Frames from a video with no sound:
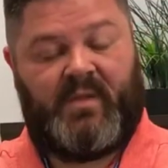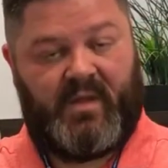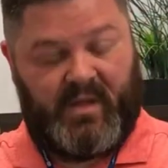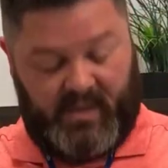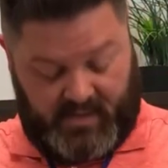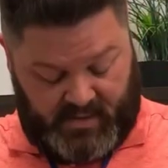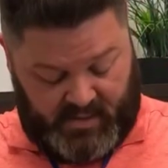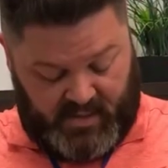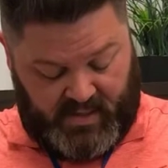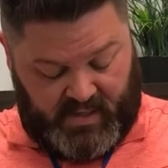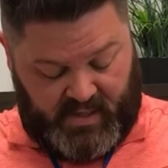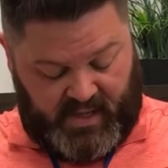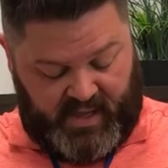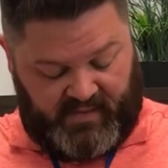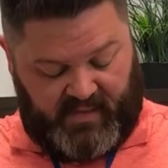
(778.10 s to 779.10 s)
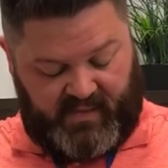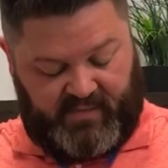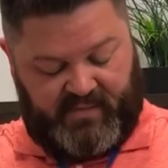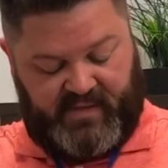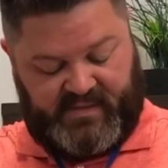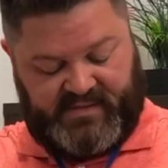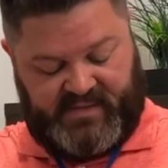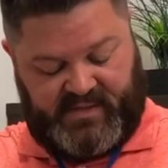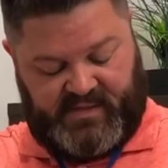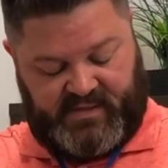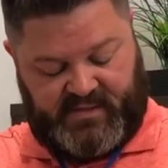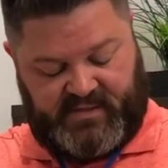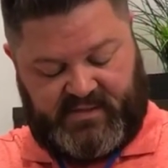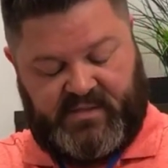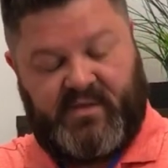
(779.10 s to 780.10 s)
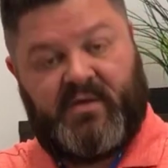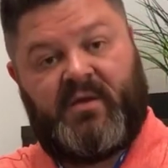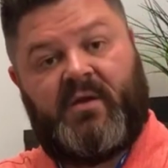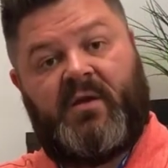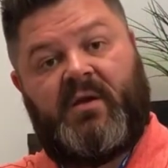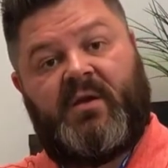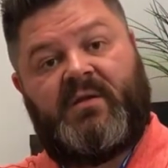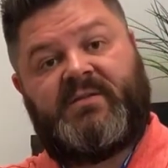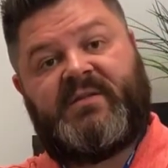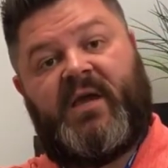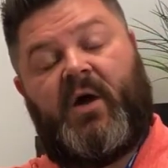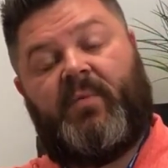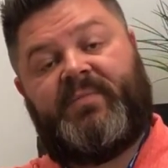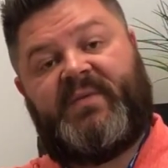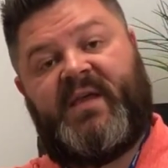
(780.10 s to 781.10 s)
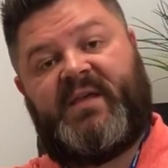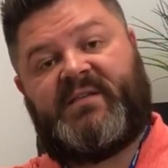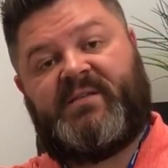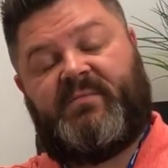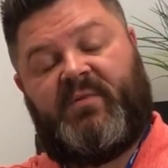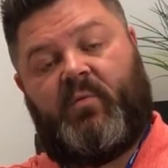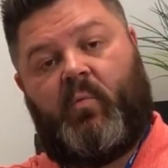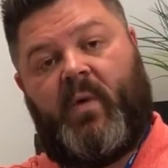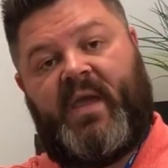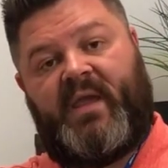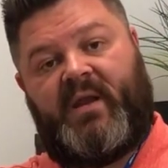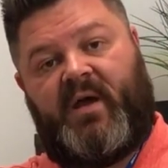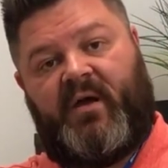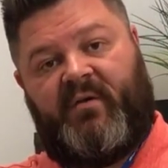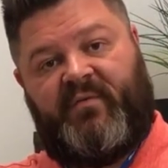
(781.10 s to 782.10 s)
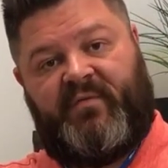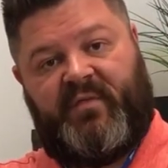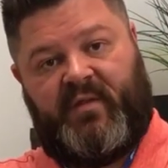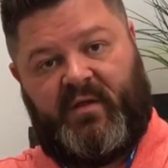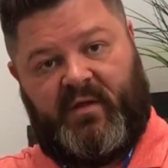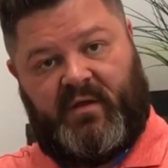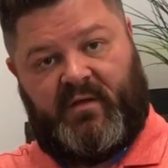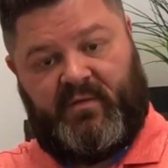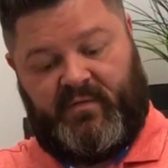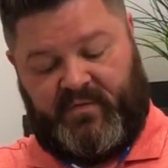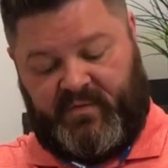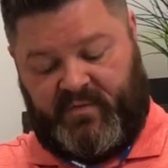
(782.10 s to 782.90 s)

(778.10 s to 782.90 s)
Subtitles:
Okay. And then this is to help take some of the weight of the